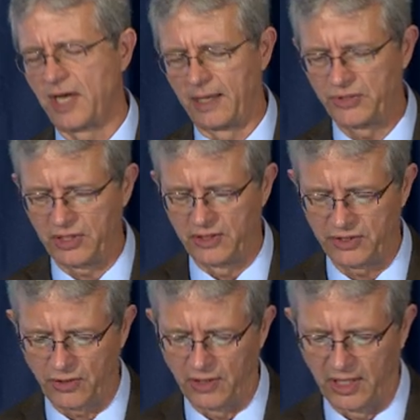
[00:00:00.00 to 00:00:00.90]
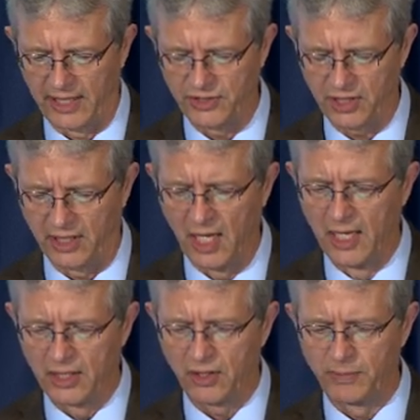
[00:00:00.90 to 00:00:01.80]
time series correlation,
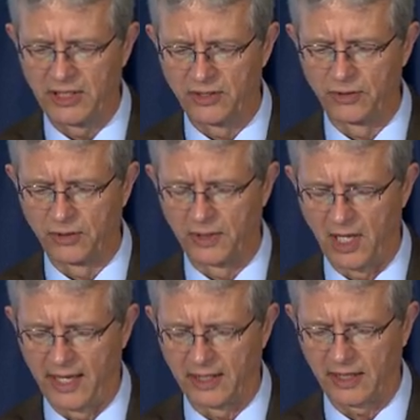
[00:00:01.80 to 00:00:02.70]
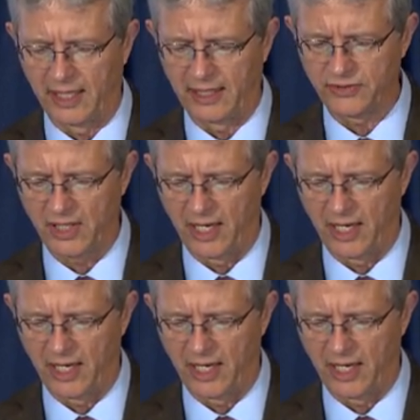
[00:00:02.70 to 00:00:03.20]
could be due to a lot of things.